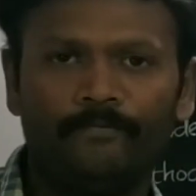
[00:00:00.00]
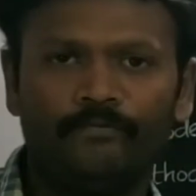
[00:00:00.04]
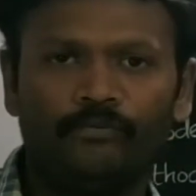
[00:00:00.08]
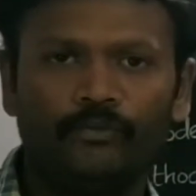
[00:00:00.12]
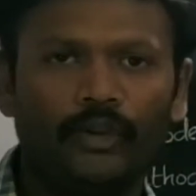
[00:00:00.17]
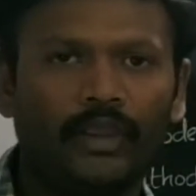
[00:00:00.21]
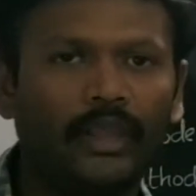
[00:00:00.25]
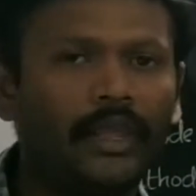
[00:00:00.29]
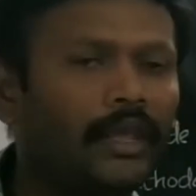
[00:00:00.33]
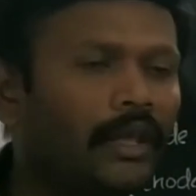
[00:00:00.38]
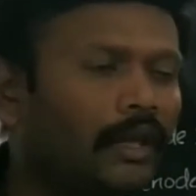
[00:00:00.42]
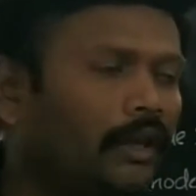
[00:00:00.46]

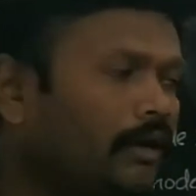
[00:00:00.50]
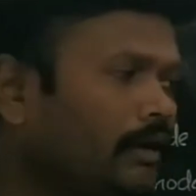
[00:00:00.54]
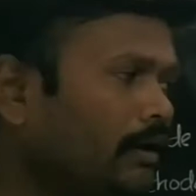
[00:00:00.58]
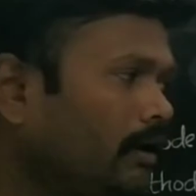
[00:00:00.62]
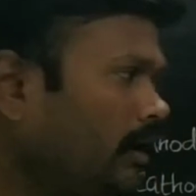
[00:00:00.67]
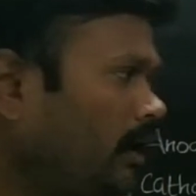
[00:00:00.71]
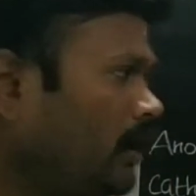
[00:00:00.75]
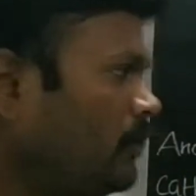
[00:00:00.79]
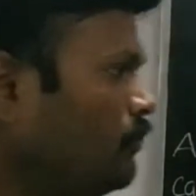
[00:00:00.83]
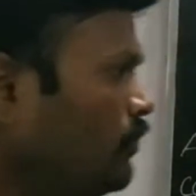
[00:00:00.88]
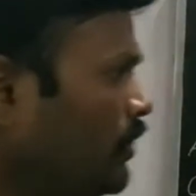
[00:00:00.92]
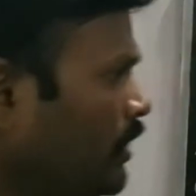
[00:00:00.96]
Okay,
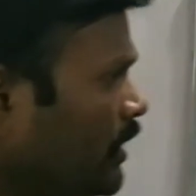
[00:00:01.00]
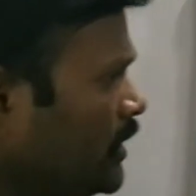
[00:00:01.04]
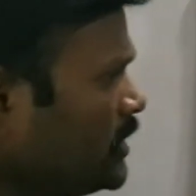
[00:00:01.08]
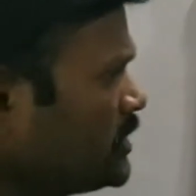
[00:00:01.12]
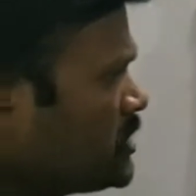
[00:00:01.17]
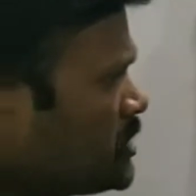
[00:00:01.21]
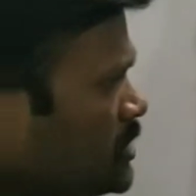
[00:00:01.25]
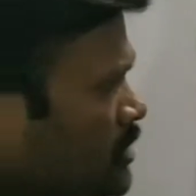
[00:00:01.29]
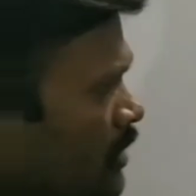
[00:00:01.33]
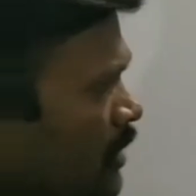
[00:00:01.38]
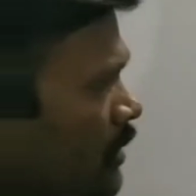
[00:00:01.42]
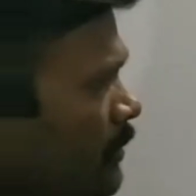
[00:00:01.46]
in
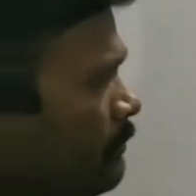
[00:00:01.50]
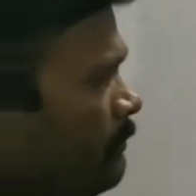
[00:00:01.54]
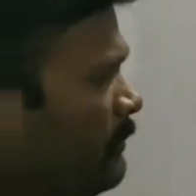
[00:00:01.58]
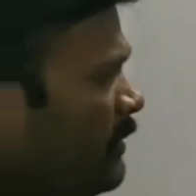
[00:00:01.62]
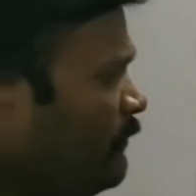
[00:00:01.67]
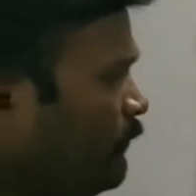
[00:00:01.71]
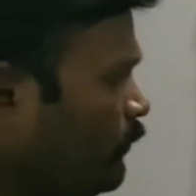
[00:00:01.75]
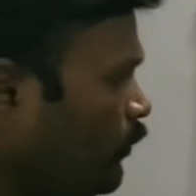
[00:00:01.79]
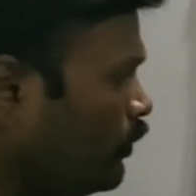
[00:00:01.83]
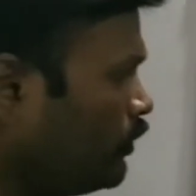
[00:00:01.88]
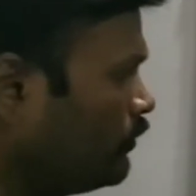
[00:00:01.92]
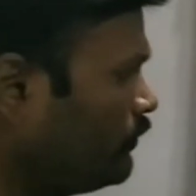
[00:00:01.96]
which
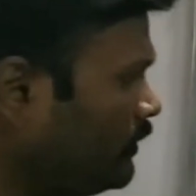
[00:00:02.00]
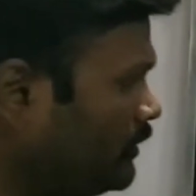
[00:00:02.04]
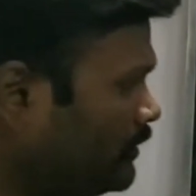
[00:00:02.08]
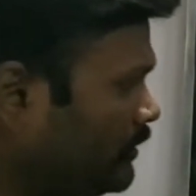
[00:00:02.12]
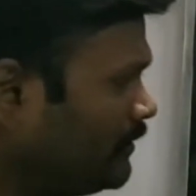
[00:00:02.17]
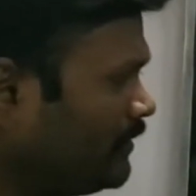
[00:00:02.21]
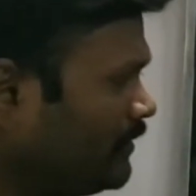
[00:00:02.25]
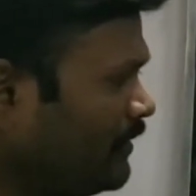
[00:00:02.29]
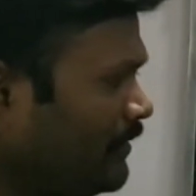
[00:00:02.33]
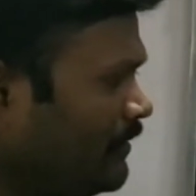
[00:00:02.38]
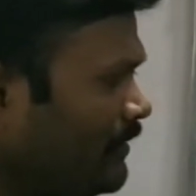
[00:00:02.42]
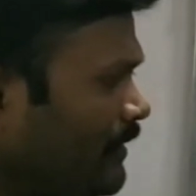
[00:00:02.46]

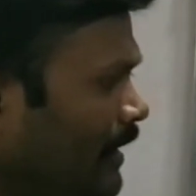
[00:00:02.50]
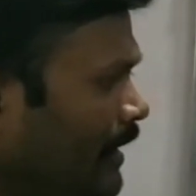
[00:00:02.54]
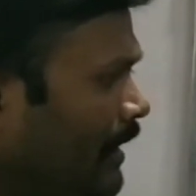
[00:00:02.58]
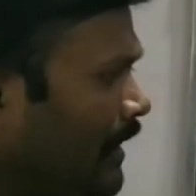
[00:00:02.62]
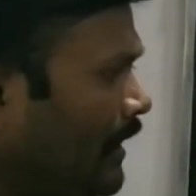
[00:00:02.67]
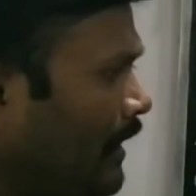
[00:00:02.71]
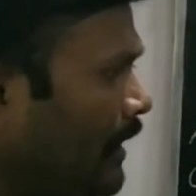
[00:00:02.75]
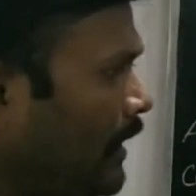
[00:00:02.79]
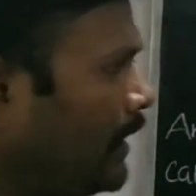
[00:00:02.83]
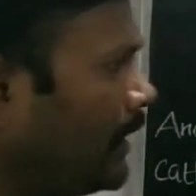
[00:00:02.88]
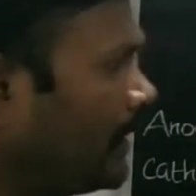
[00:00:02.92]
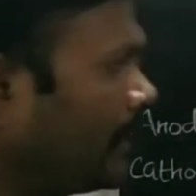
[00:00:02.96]
this is a